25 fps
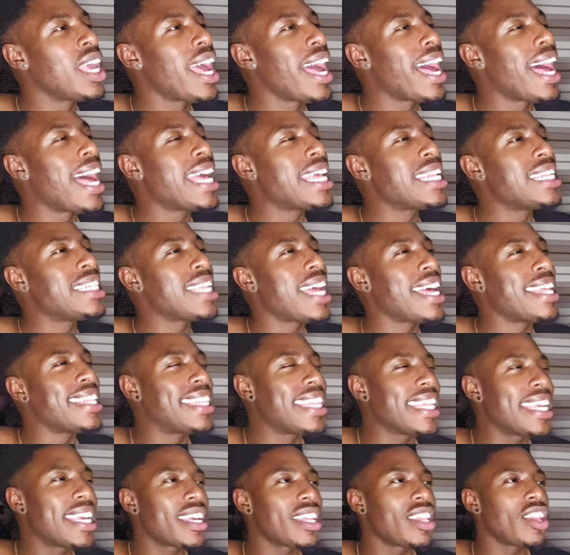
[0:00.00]
and I
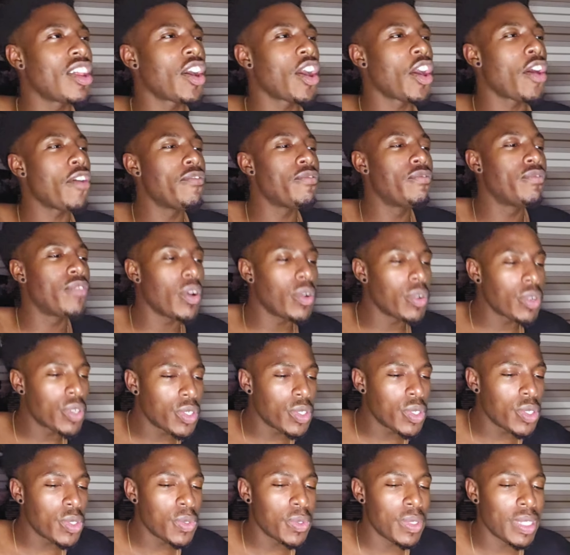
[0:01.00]
think like her
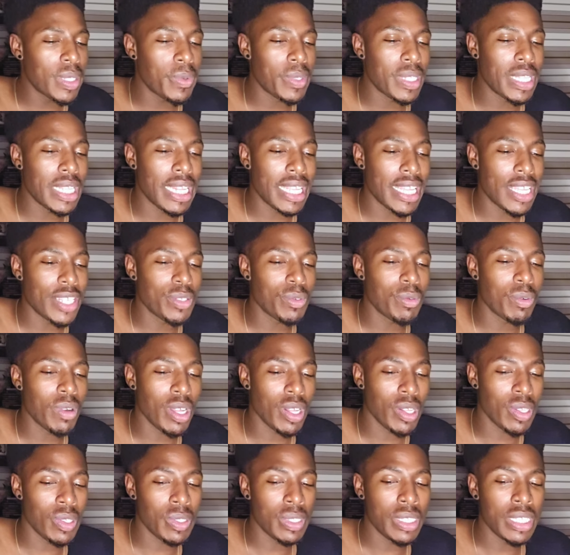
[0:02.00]
vocals within it as
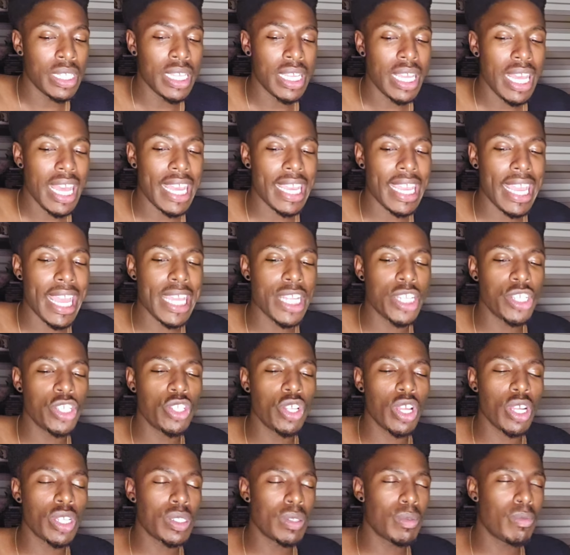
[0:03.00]
well. Again, she's
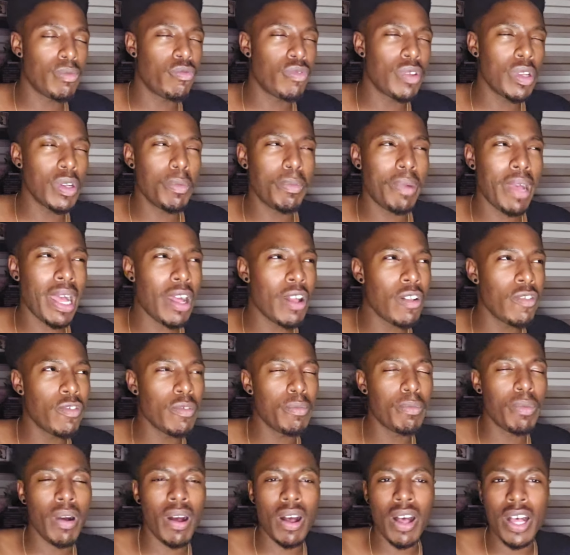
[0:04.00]
got some real powerful
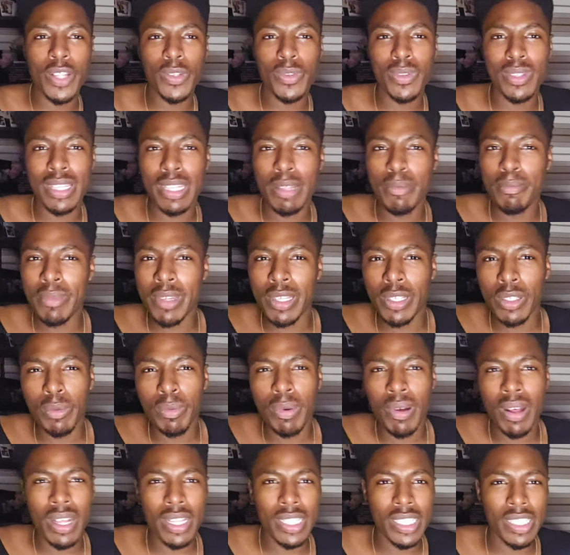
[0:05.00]
parts within the middle
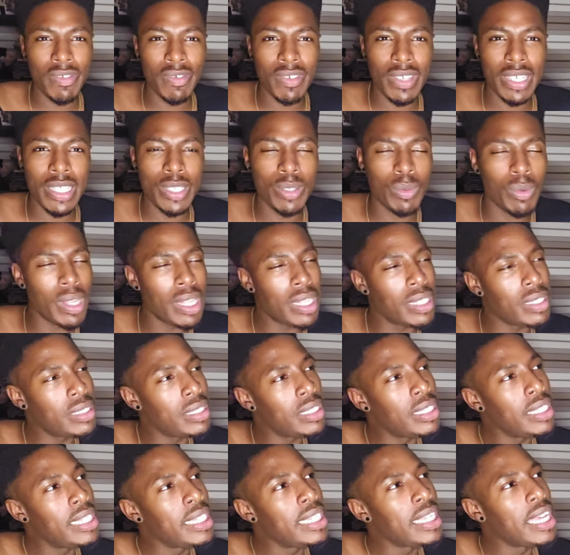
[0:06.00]
parts of it as well.
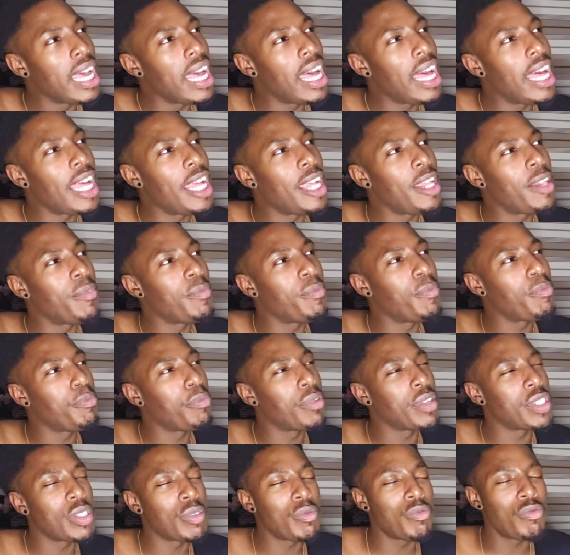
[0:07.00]
Um,
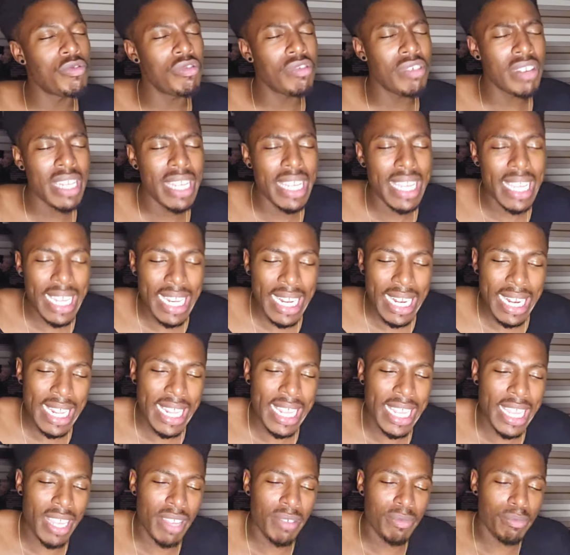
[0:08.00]
but some
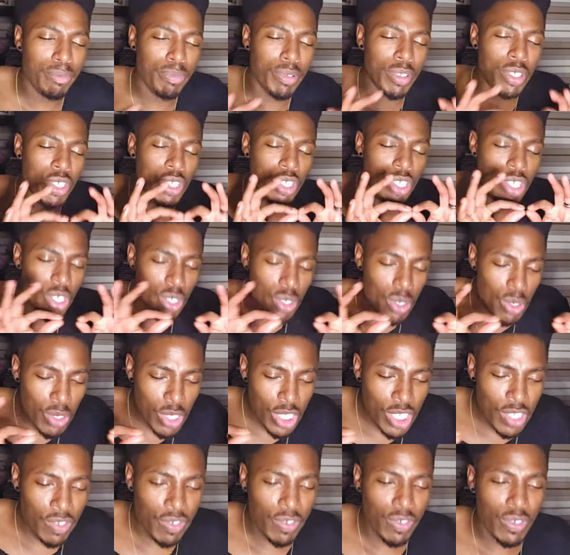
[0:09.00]
really
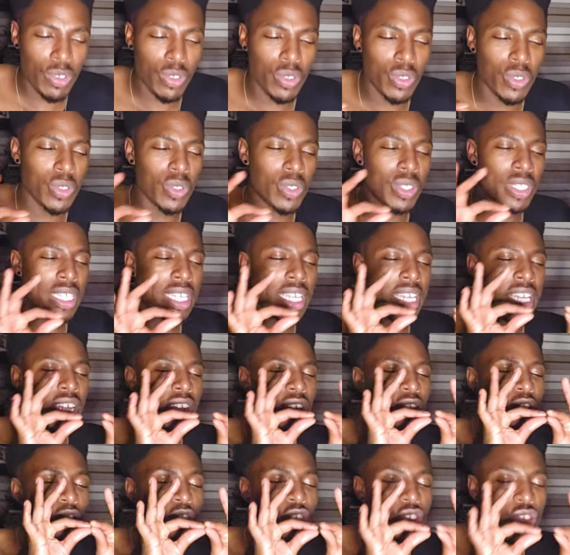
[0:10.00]
beautiful,
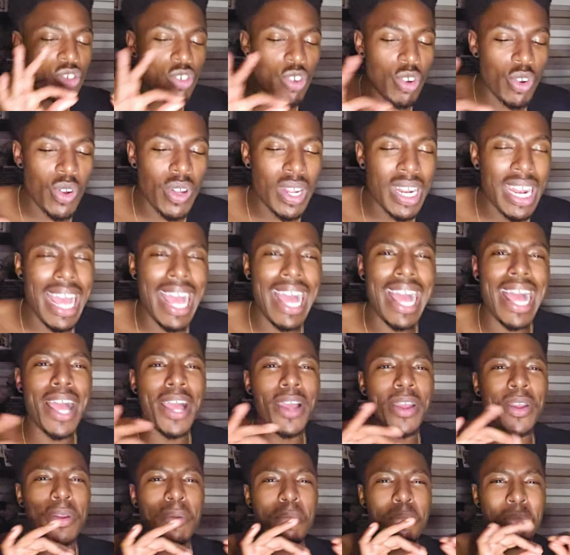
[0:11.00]
drawn
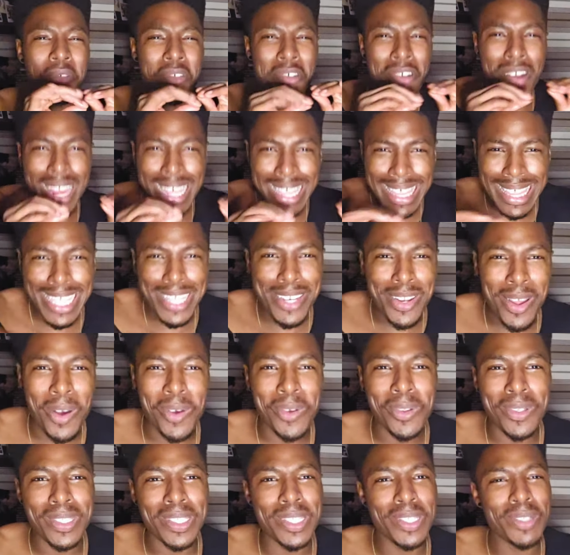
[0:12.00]
out, breathy
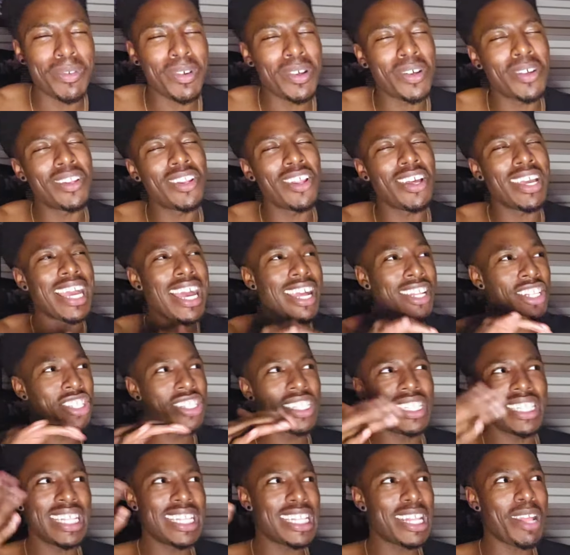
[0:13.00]
notes as well. Like I
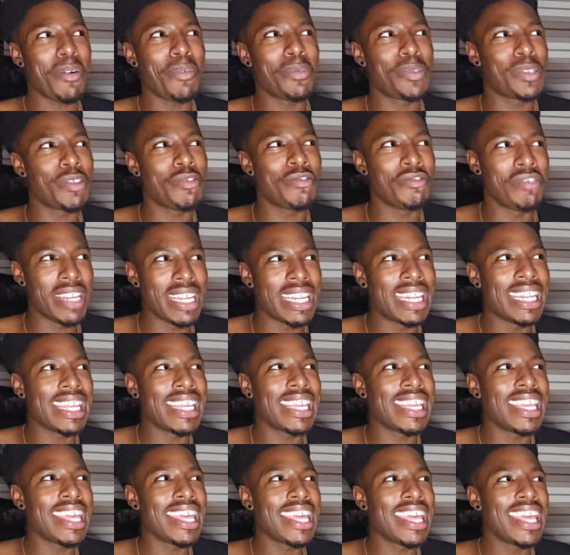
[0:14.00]
just think that was a
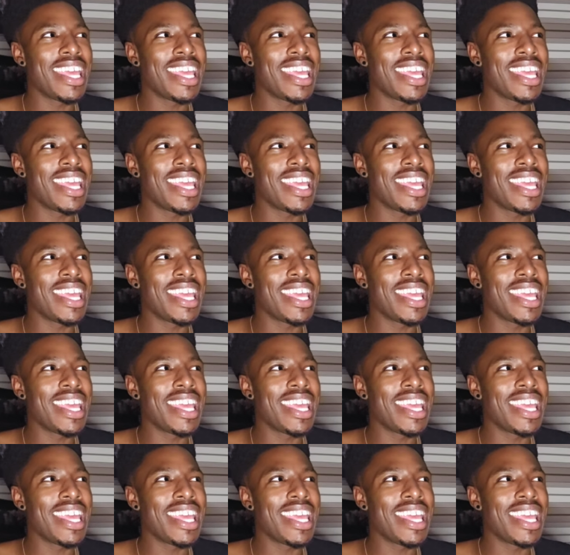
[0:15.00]
really